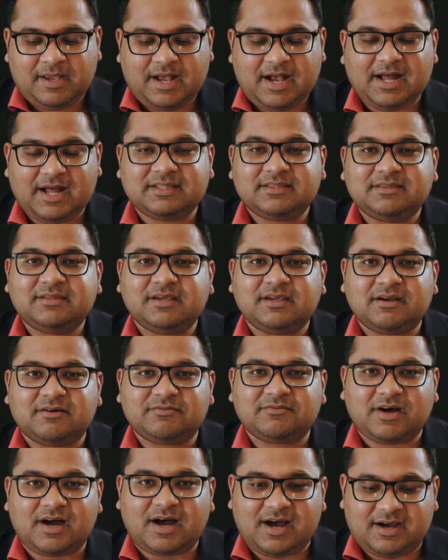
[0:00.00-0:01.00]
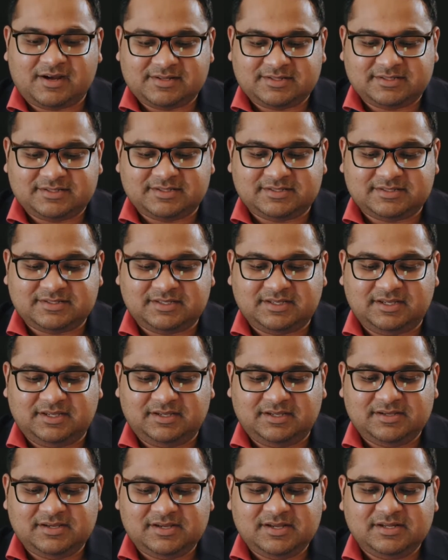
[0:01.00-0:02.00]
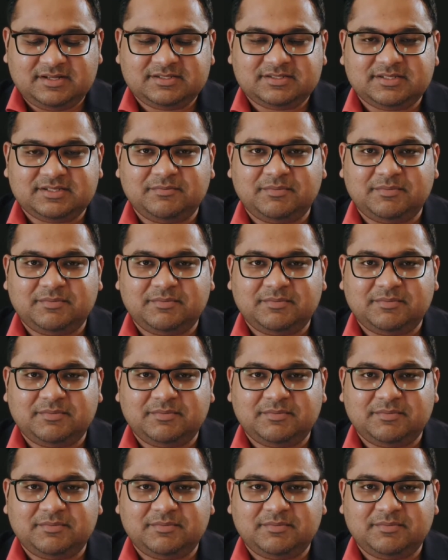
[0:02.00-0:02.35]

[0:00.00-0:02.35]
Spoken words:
A thing of art to see, to